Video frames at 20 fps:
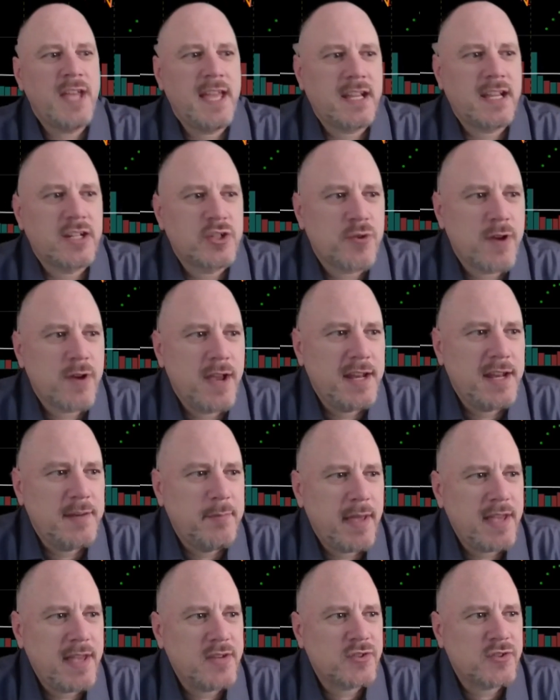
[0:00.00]
a trade
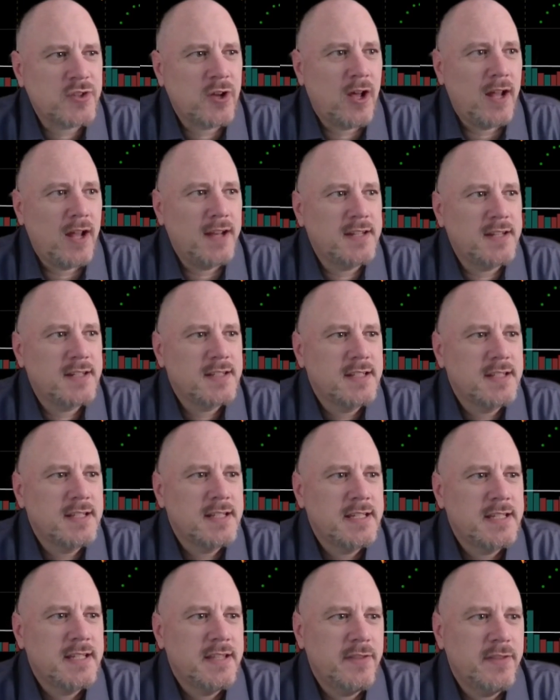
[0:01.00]
based on
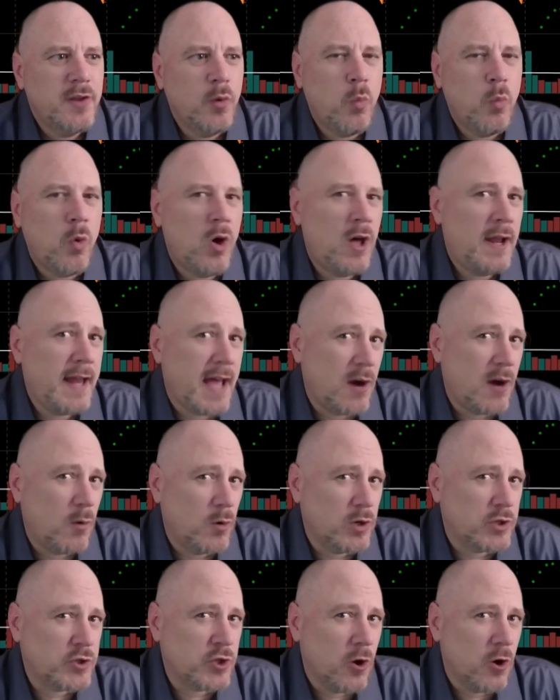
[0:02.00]
the 1
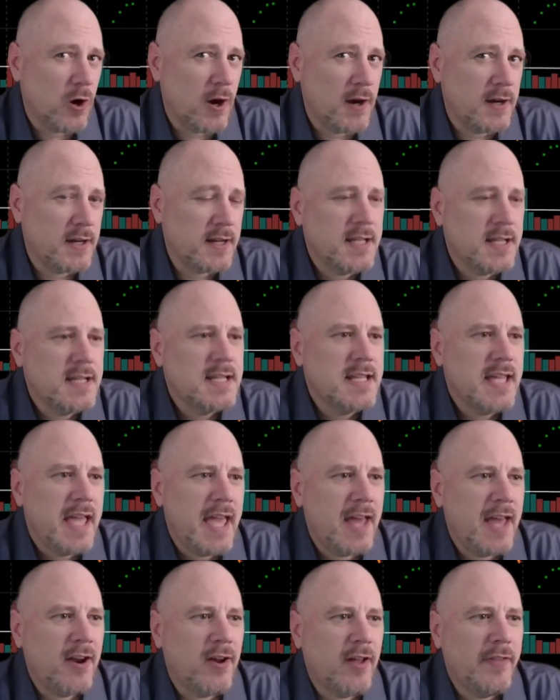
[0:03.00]
hour chart
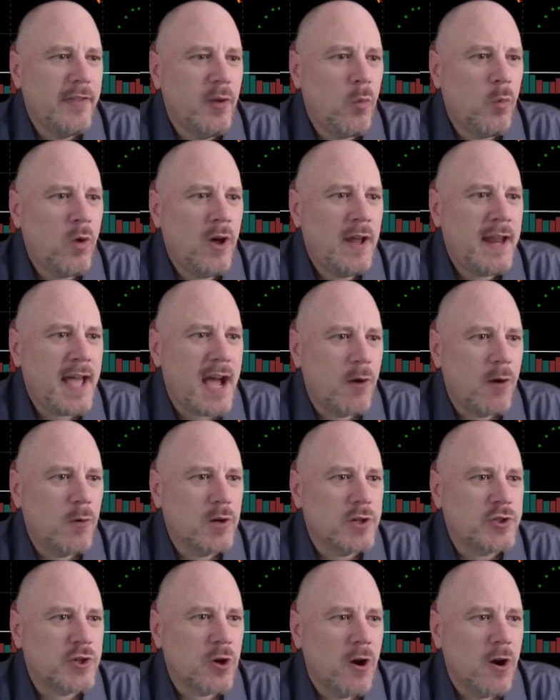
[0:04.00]
And on the 1 hour
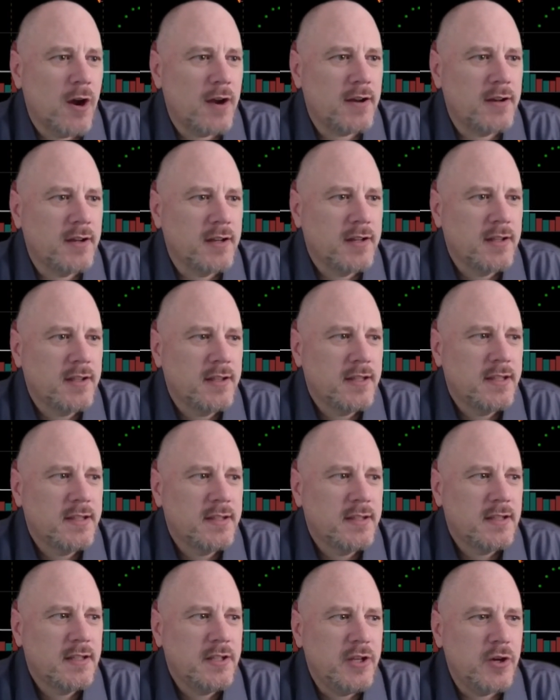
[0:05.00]
chart,
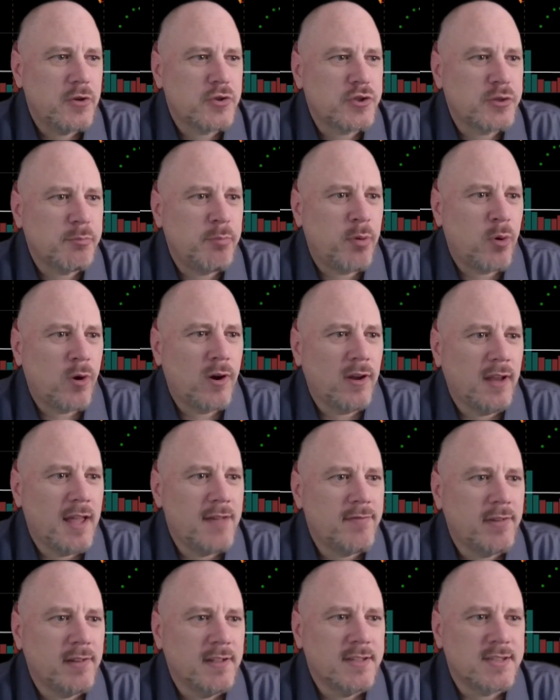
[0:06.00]
your support
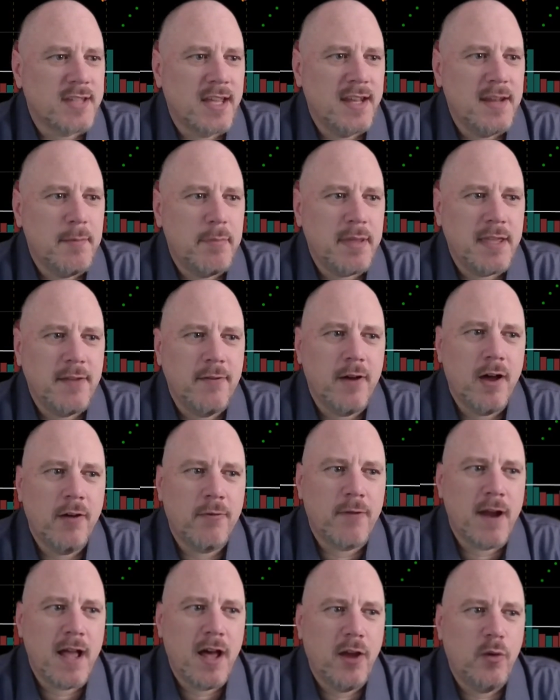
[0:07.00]
level is going to be
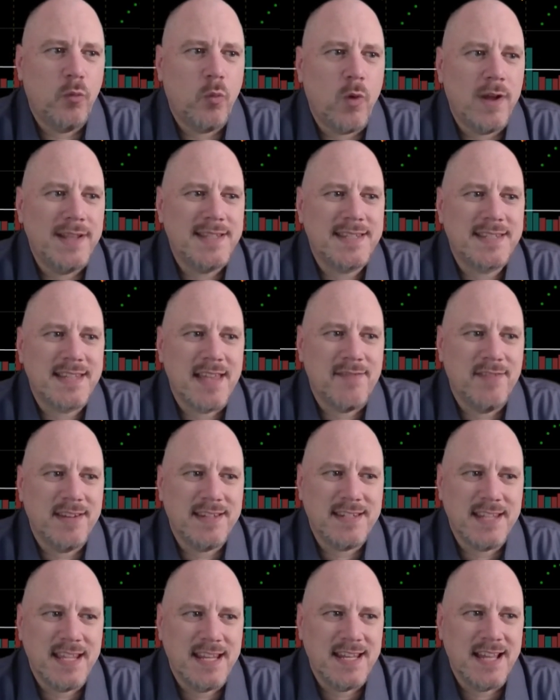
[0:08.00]
around
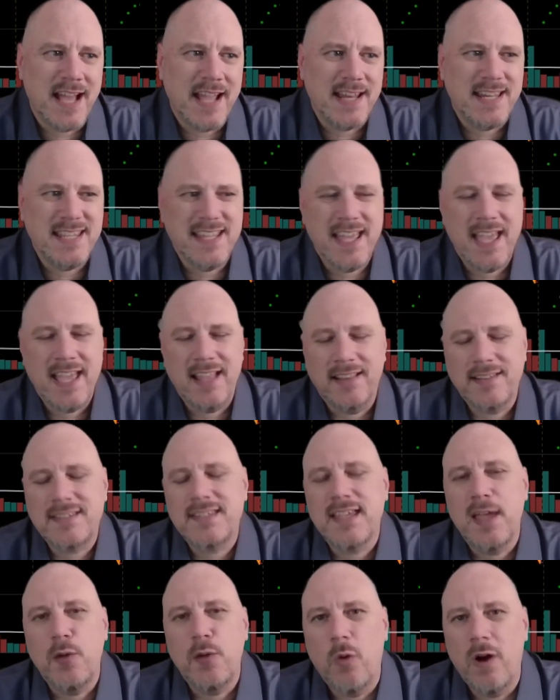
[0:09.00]
117.98, let's
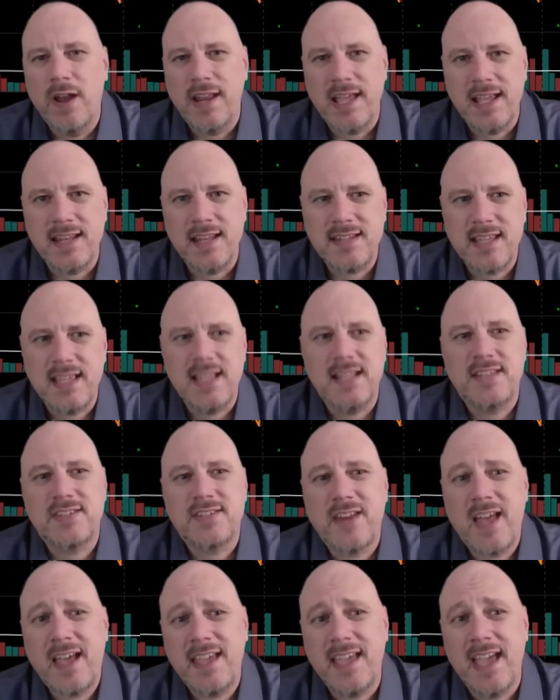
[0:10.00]
say 118.
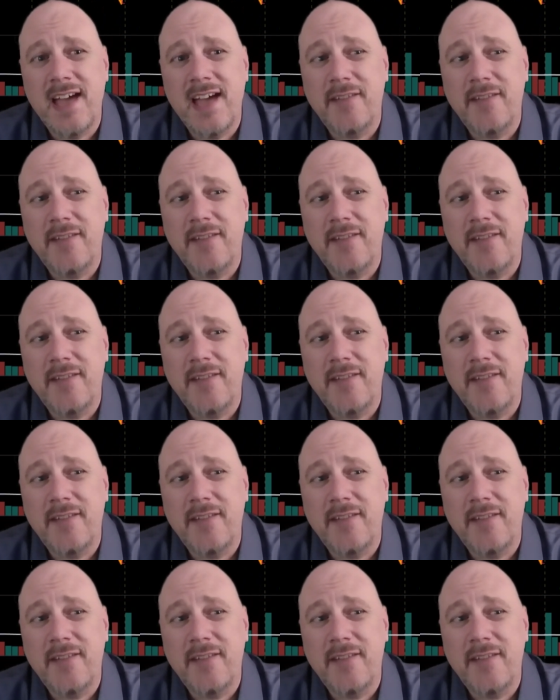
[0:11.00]
So now you have